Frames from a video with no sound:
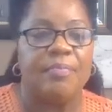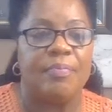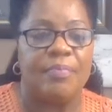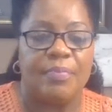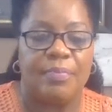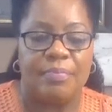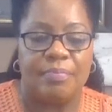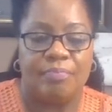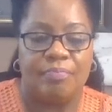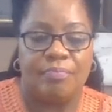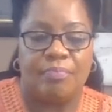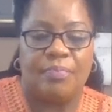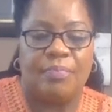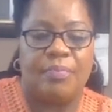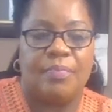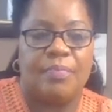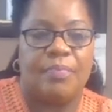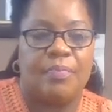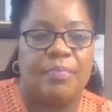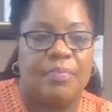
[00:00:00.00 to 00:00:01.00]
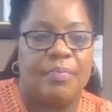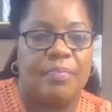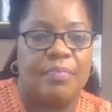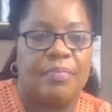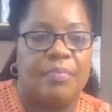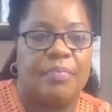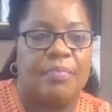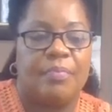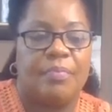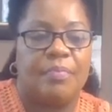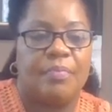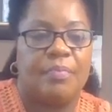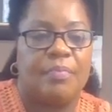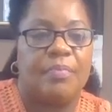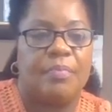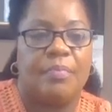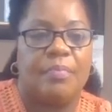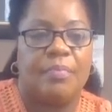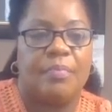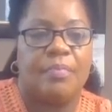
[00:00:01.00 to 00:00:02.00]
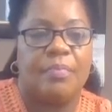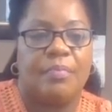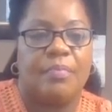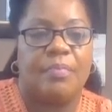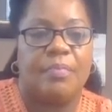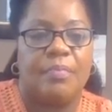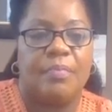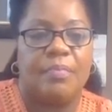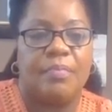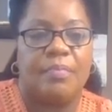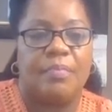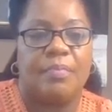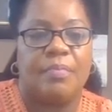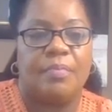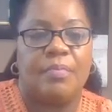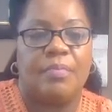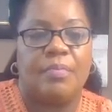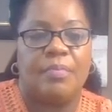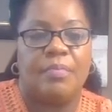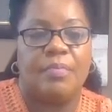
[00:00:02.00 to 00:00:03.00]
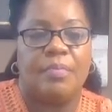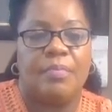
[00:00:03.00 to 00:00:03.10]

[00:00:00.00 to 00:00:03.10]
Nobody speaks.